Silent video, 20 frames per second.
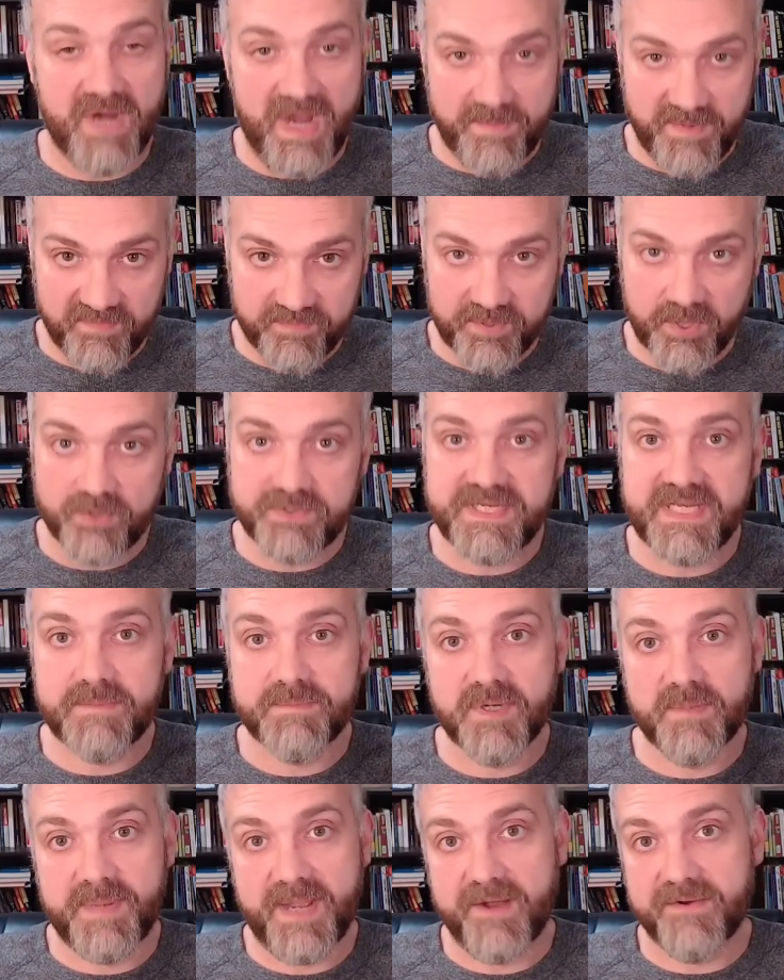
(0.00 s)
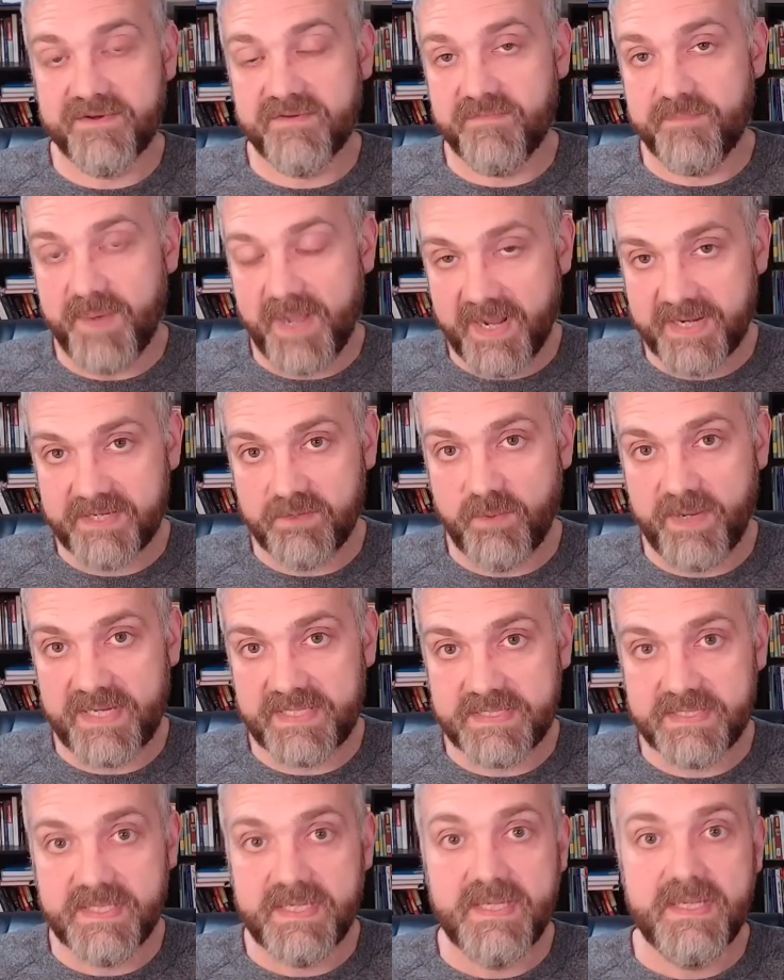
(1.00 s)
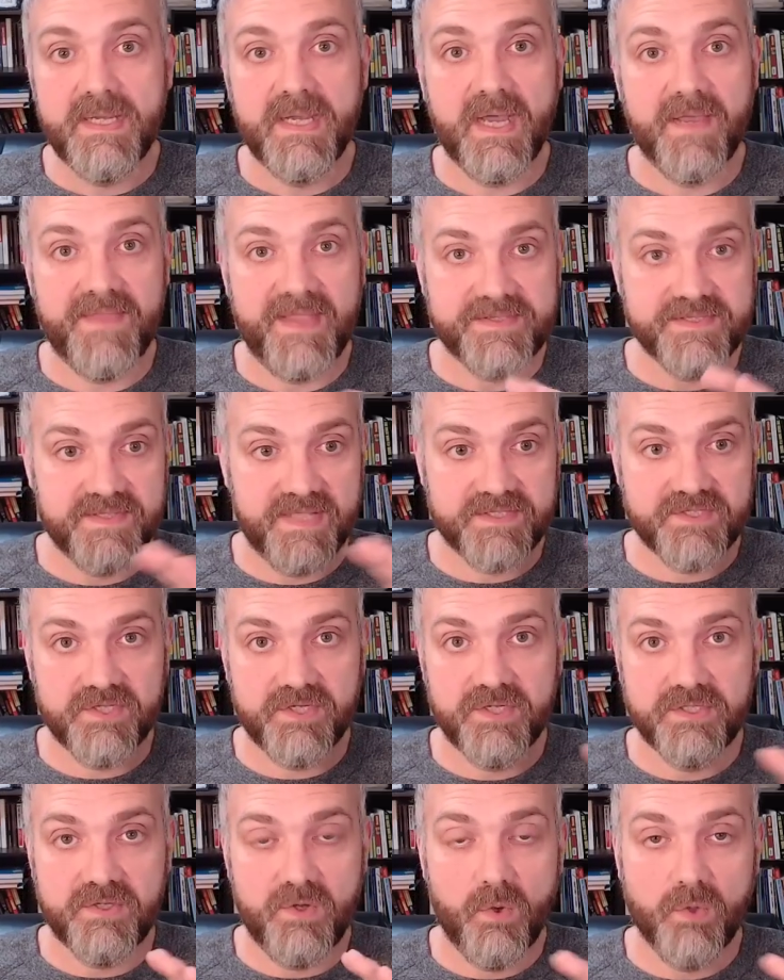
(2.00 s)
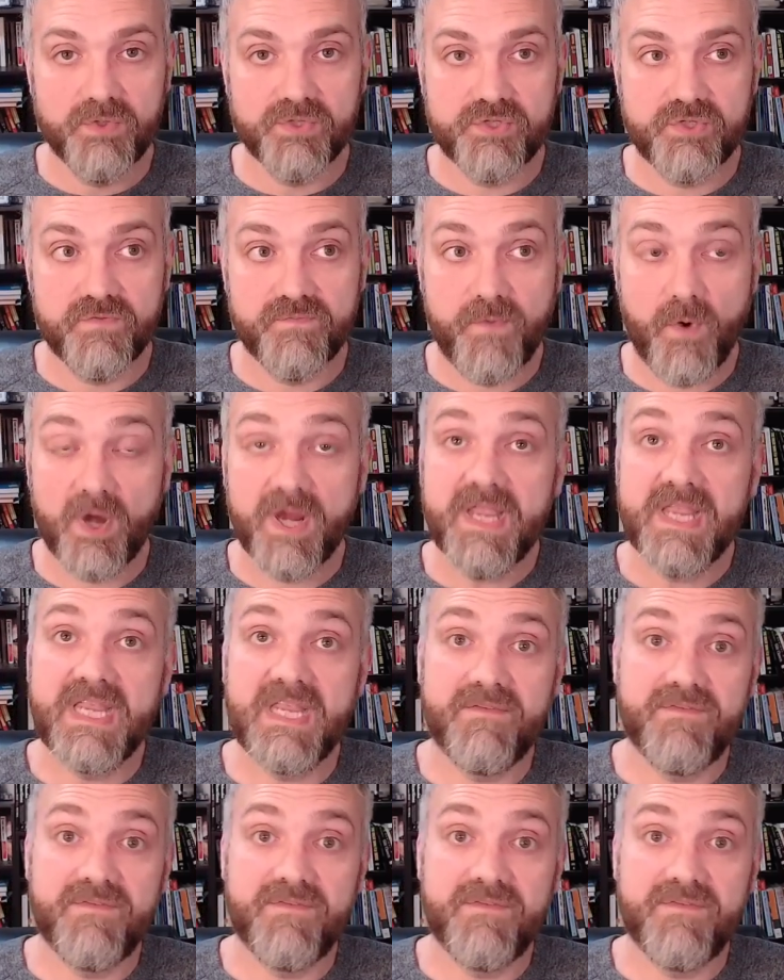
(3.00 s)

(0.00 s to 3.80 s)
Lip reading: gram of protein per pound of body weight. That's a good goal to shoot for.